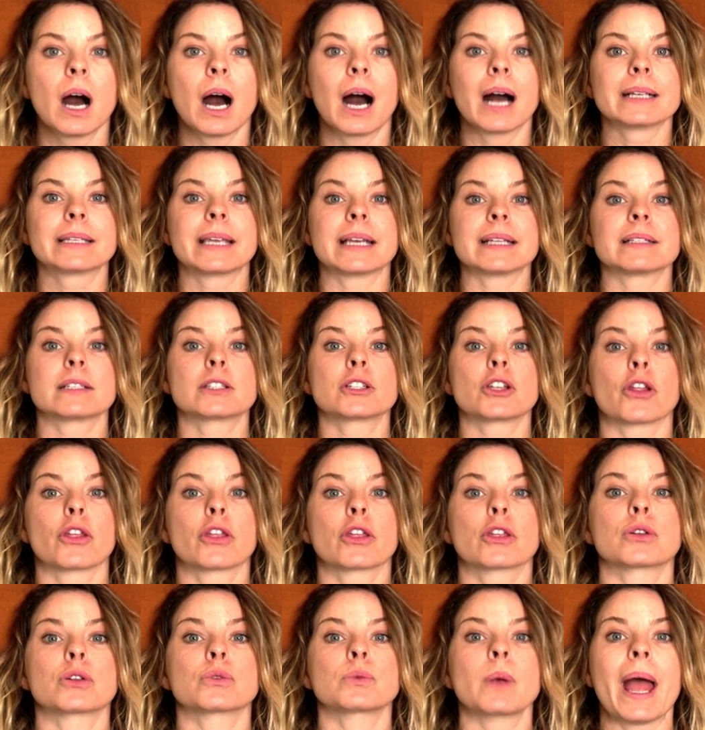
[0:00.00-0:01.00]
against a
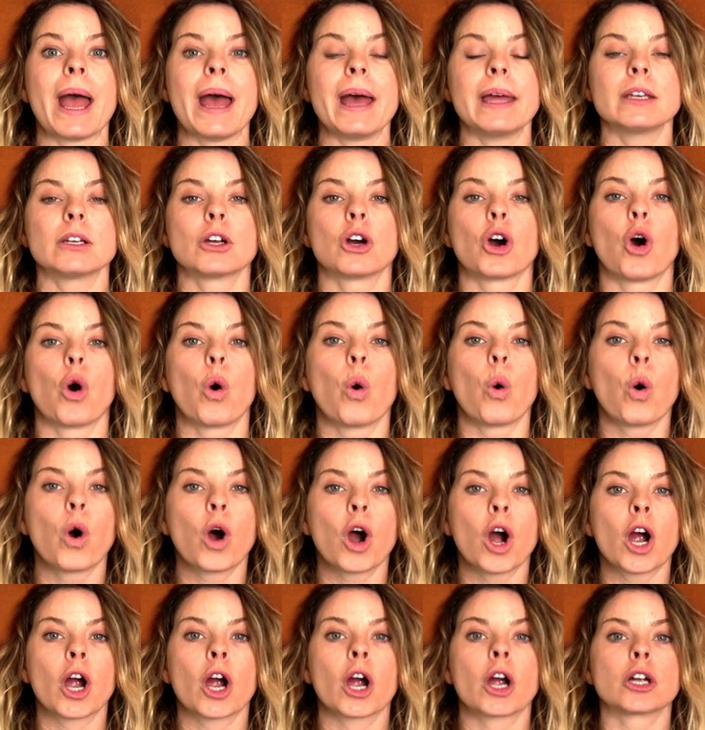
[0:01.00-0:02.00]
threat
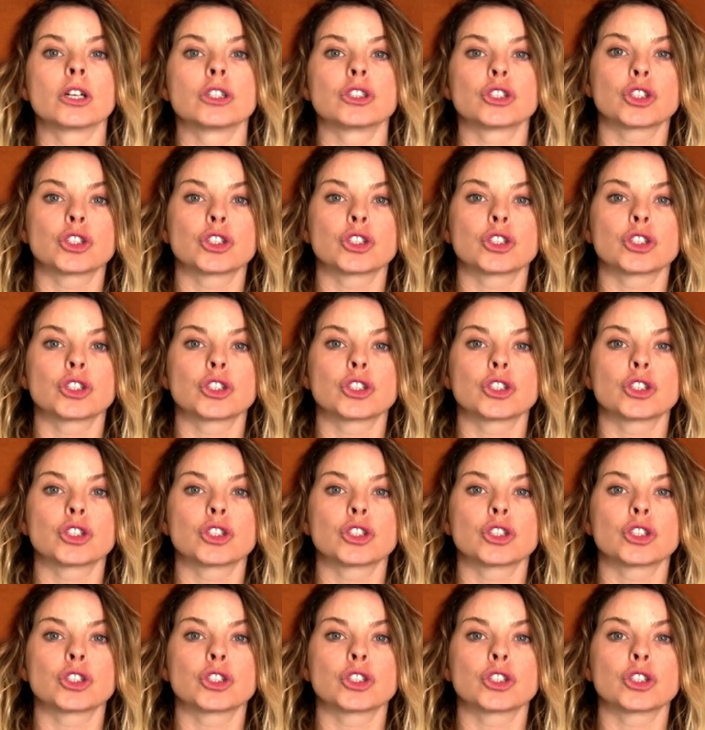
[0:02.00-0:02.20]
or